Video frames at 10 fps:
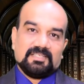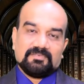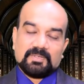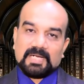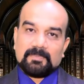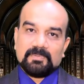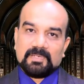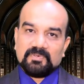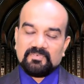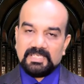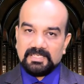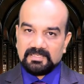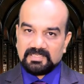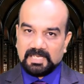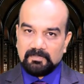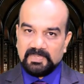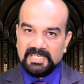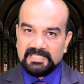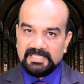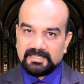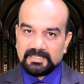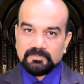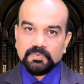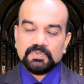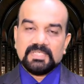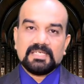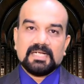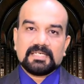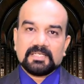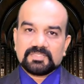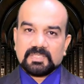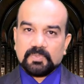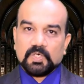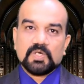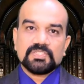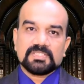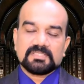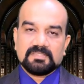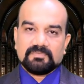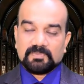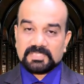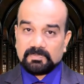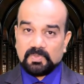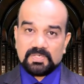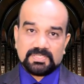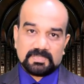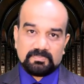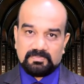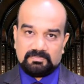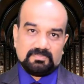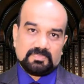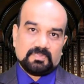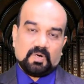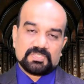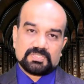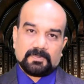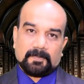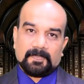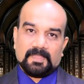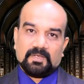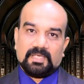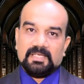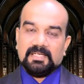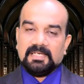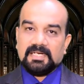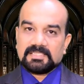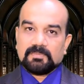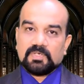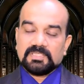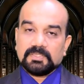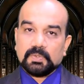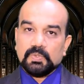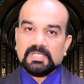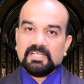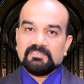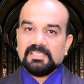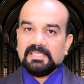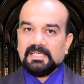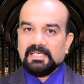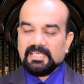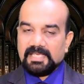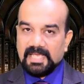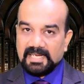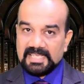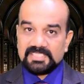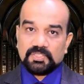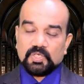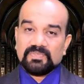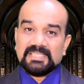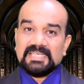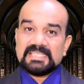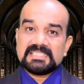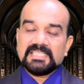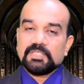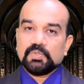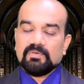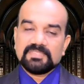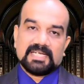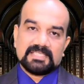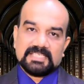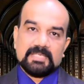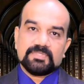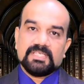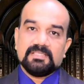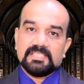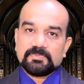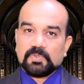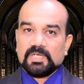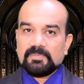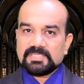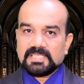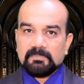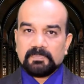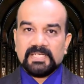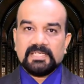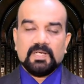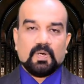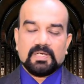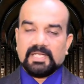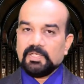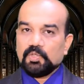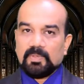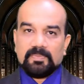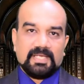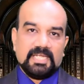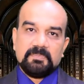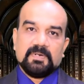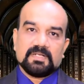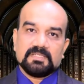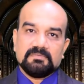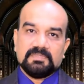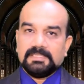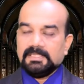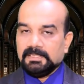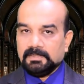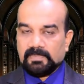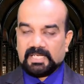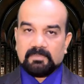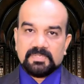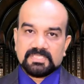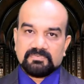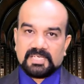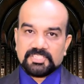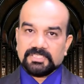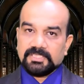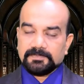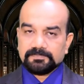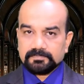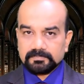from Rapid Mind, we completely remove that at your subconscious, from the subconscious thoughts. Okay, and the subconscious, the root level, erase it off in less than 2 hours. And as I keep saying, this program is completely online. You may be any part of the world. My numbers are flashing here,